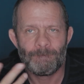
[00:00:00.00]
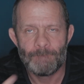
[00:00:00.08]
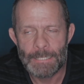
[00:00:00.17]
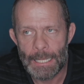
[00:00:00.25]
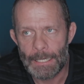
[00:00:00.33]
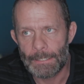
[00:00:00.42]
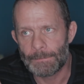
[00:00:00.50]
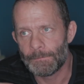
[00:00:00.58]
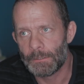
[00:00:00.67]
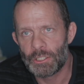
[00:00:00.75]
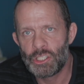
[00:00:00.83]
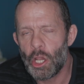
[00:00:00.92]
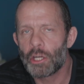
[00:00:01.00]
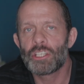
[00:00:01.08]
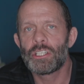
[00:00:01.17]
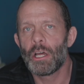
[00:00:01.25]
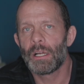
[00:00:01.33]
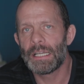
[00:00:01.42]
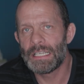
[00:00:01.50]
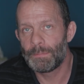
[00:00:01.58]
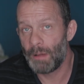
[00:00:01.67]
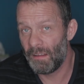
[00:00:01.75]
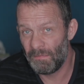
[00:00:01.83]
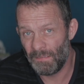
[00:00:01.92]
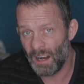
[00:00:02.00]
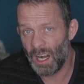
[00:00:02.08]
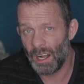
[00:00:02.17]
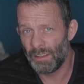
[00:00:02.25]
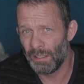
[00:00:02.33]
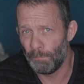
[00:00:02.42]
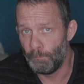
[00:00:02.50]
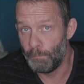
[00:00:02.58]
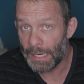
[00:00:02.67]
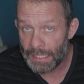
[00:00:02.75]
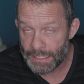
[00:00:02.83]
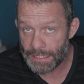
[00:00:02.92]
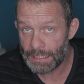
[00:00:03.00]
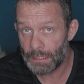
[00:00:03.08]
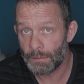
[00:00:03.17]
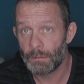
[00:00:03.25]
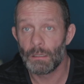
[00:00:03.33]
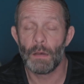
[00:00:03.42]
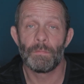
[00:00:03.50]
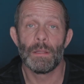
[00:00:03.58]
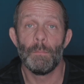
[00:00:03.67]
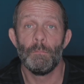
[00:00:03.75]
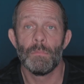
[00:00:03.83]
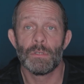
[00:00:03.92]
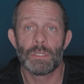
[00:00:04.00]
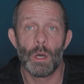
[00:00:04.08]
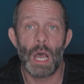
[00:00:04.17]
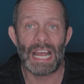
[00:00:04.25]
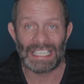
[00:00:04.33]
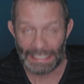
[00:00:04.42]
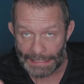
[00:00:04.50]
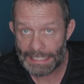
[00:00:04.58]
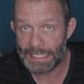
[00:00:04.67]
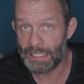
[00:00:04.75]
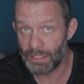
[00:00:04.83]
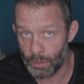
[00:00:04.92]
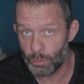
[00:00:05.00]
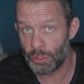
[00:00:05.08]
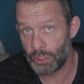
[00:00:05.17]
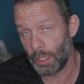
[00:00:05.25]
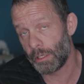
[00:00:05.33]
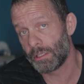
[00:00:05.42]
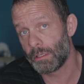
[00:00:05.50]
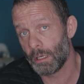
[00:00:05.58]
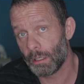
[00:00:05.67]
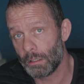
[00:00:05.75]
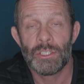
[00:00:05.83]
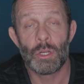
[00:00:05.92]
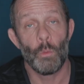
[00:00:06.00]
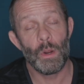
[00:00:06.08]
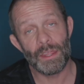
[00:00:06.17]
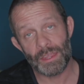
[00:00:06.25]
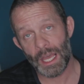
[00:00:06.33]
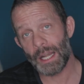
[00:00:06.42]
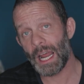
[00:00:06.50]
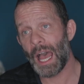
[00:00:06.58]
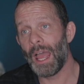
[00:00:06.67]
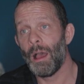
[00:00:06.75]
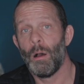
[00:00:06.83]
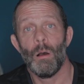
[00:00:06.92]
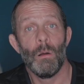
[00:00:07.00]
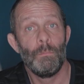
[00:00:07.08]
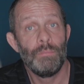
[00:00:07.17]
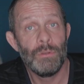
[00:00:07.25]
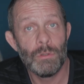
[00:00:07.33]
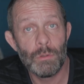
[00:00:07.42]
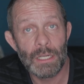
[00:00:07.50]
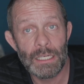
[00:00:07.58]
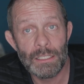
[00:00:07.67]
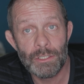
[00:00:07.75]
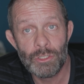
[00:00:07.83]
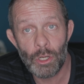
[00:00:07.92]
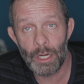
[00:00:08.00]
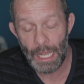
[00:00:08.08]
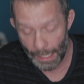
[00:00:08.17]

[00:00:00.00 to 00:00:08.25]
Yeah, Shutterstock is by far the biggest of them, so at least do Shutterstock. So with that, I hope you enjoyed.